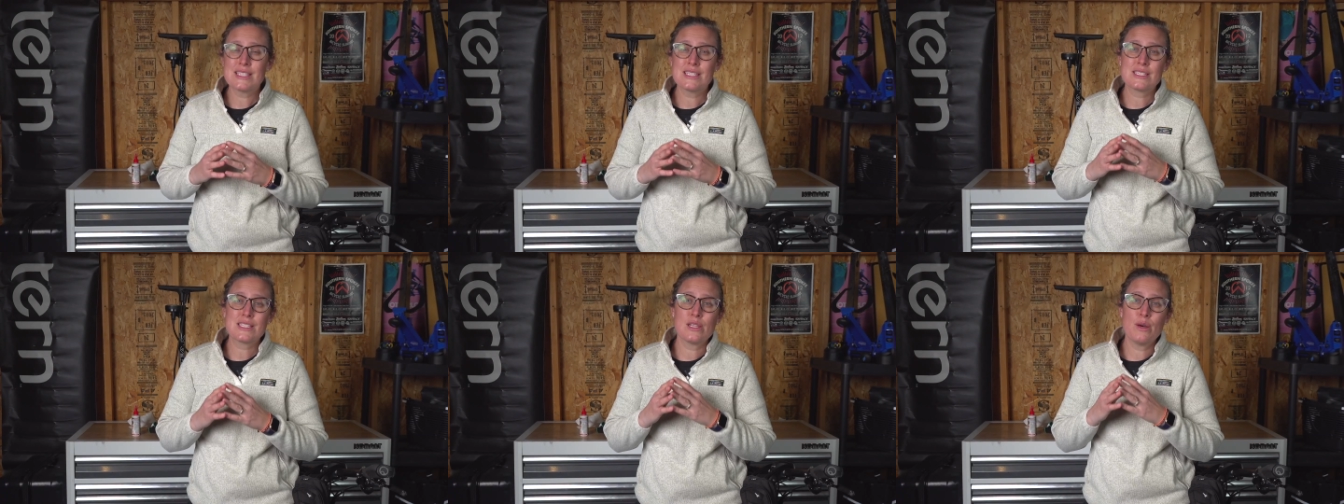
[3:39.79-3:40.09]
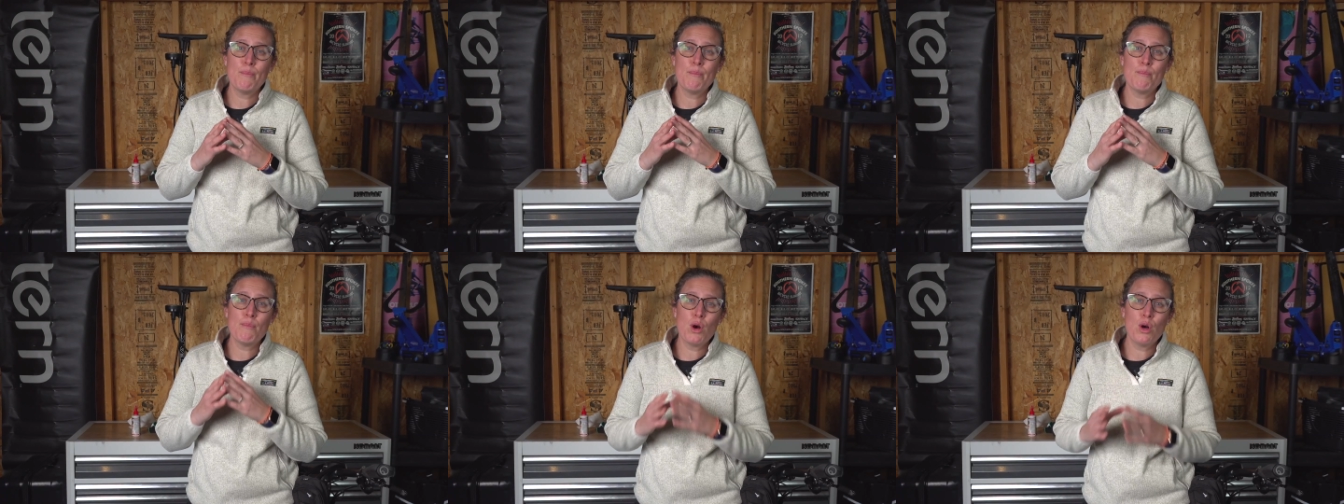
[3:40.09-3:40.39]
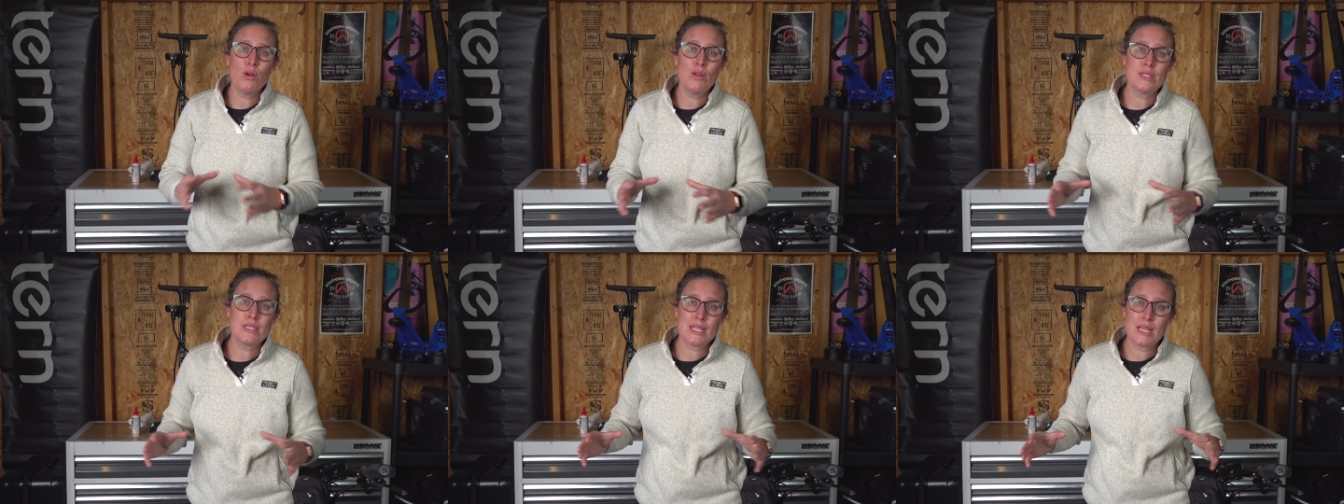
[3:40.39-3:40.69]
is the
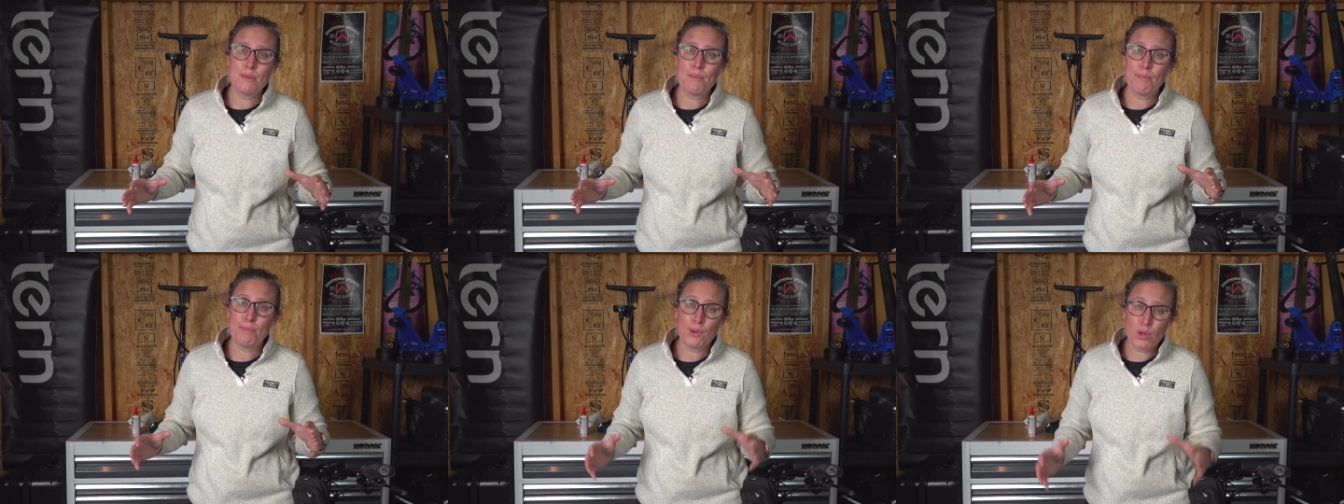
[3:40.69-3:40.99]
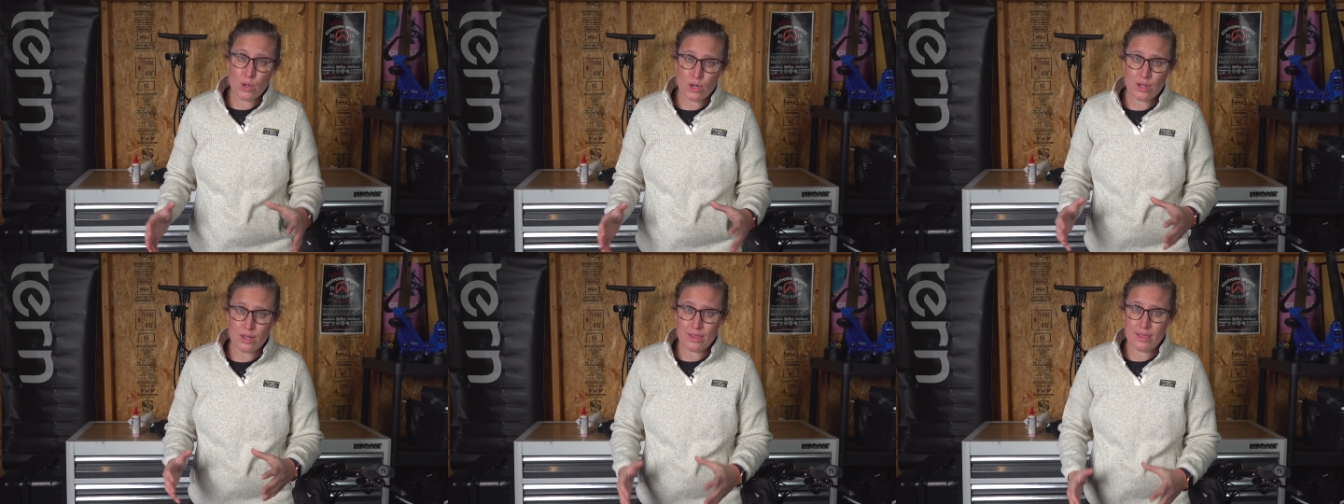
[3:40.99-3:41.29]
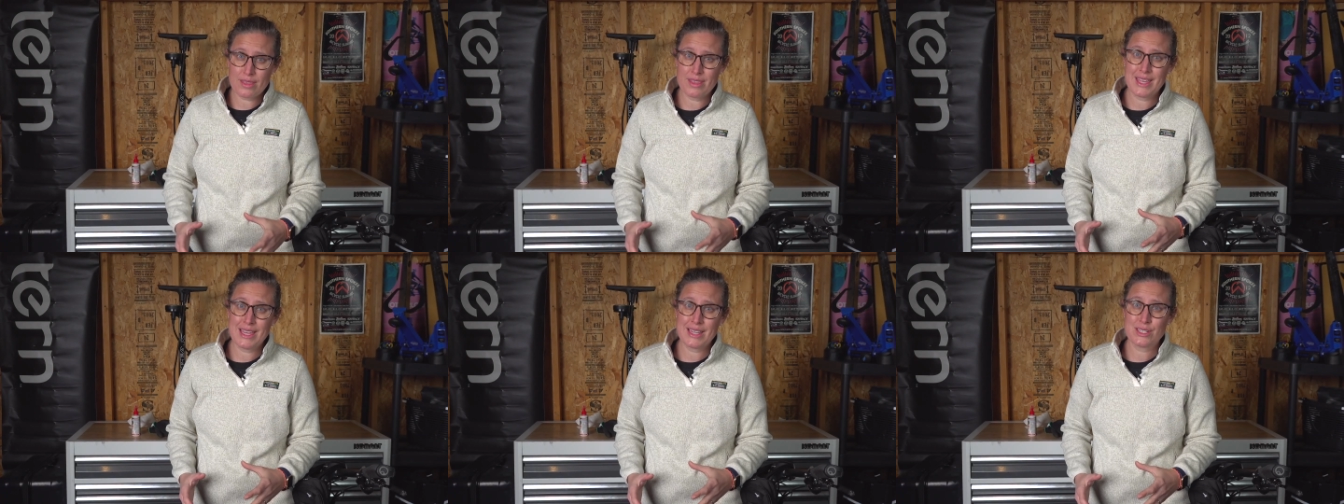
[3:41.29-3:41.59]
most
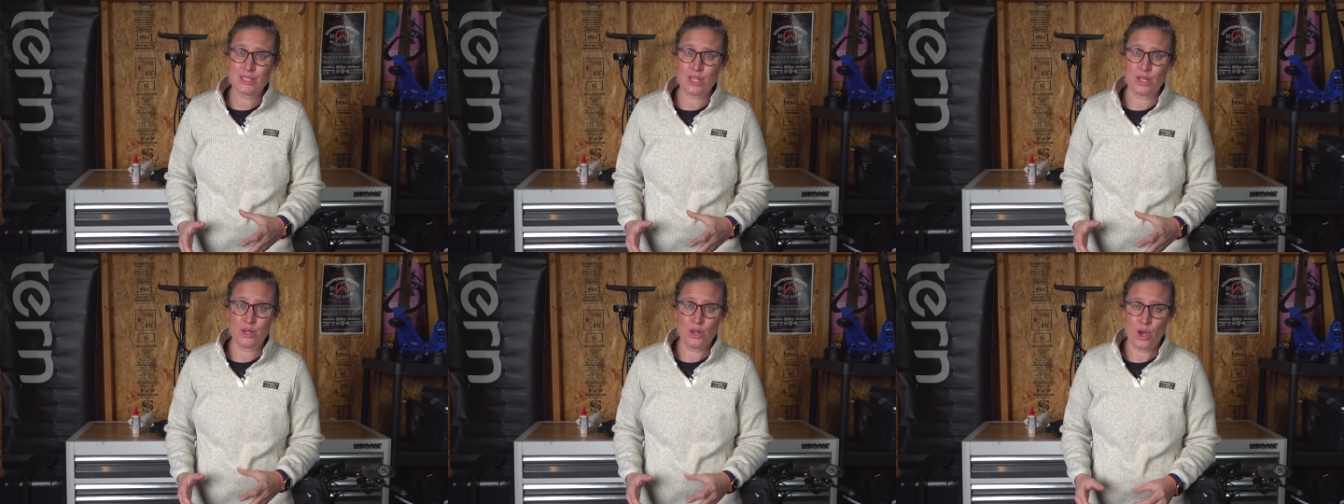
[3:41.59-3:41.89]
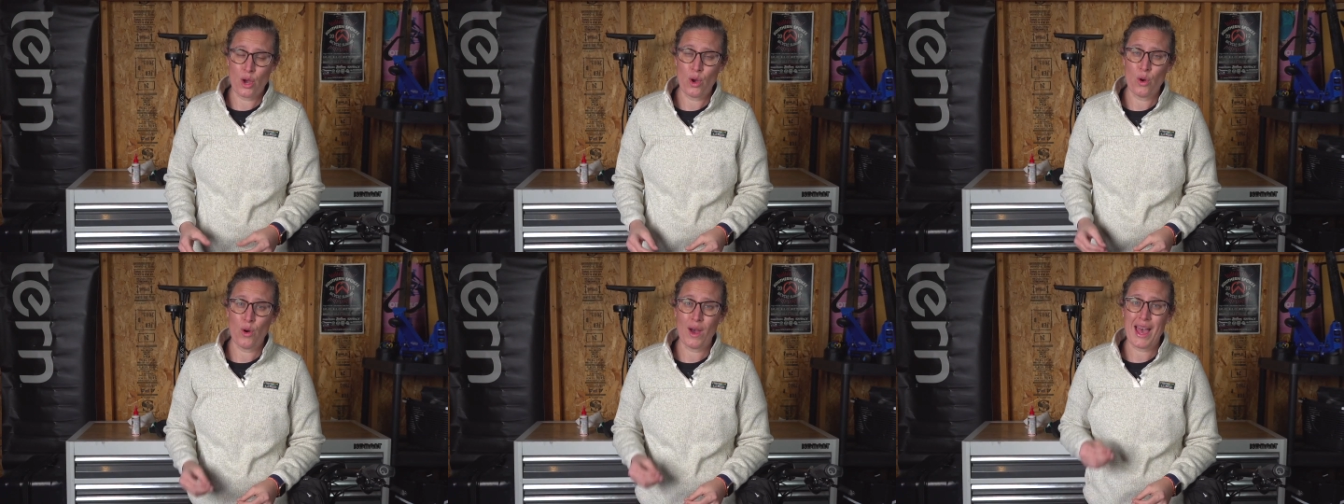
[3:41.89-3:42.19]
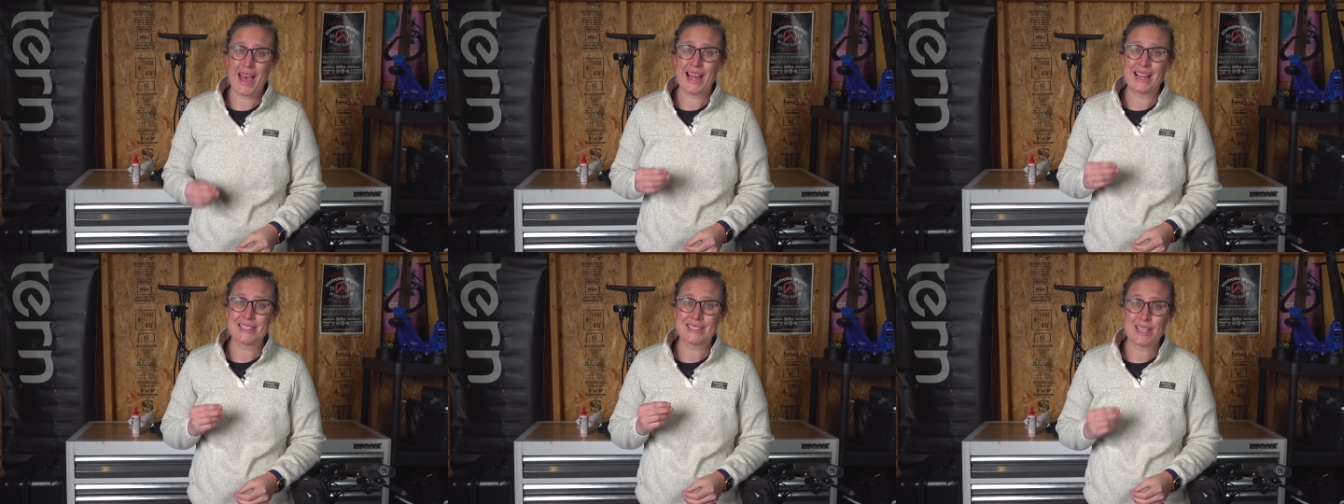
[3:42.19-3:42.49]
important thing to know
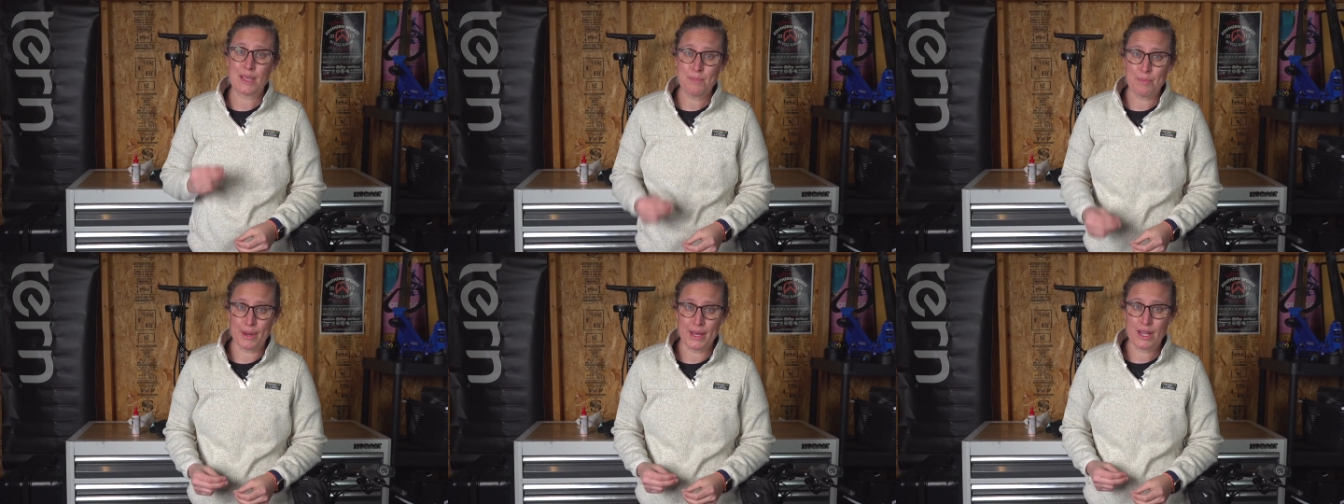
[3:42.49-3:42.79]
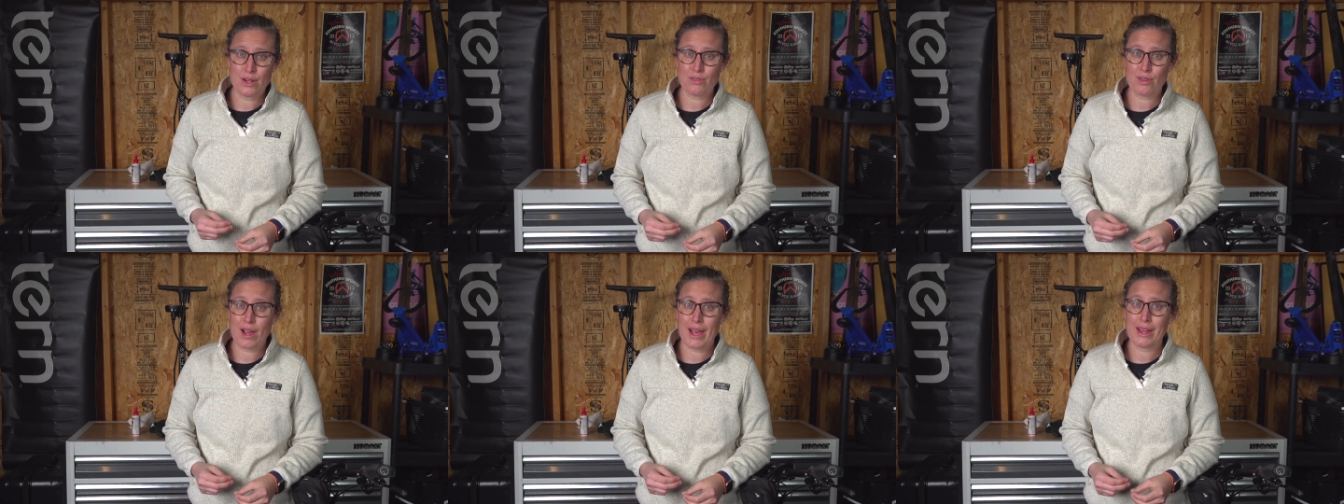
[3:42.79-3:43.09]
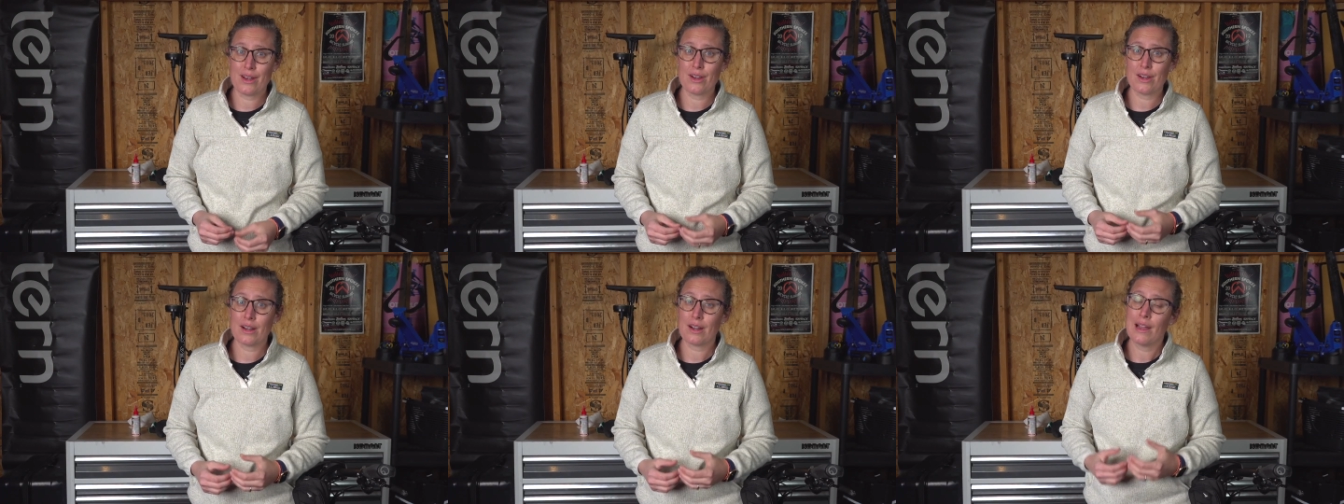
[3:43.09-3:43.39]
as a bike
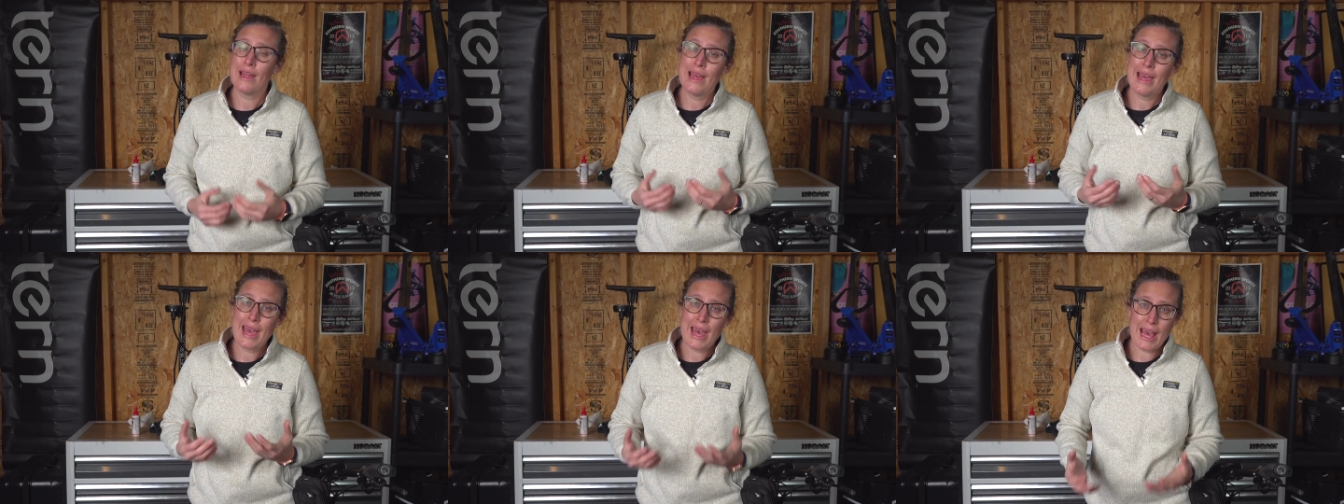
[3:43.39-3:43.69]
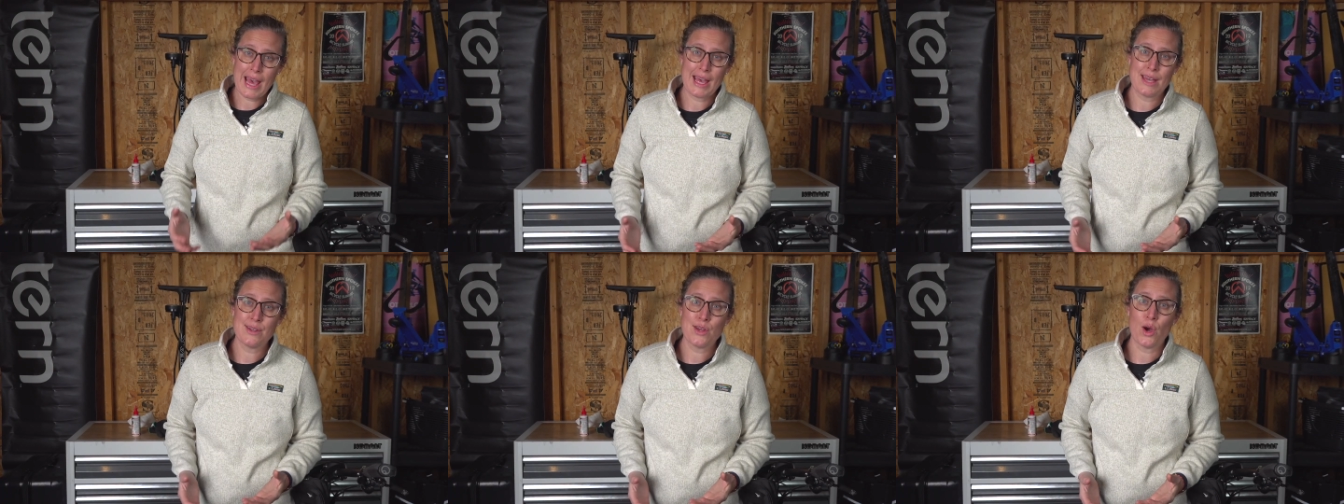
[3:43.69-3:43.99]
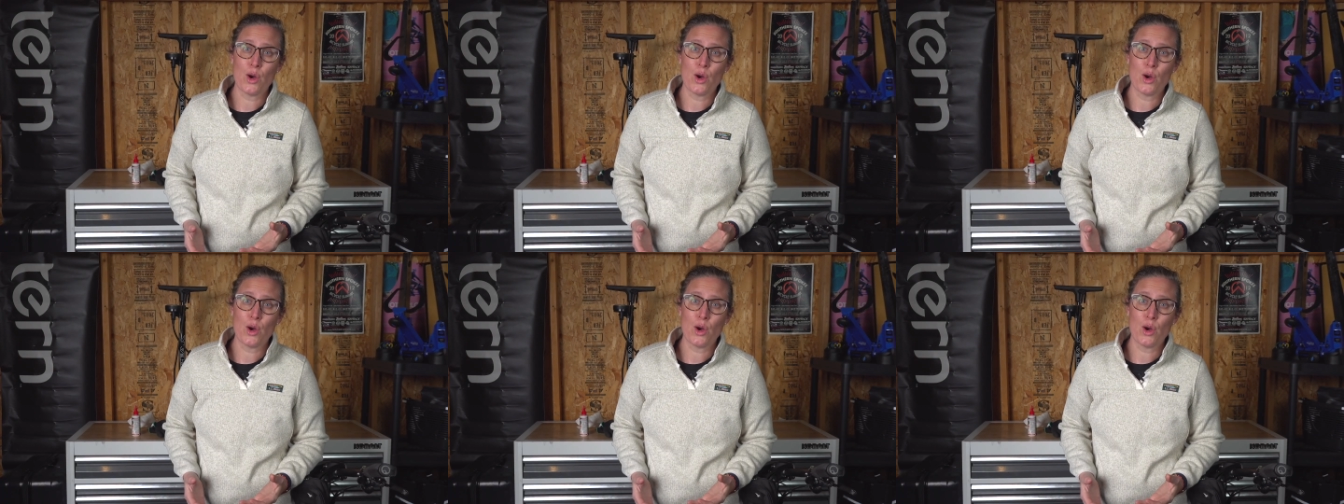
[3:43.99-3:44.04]
rider and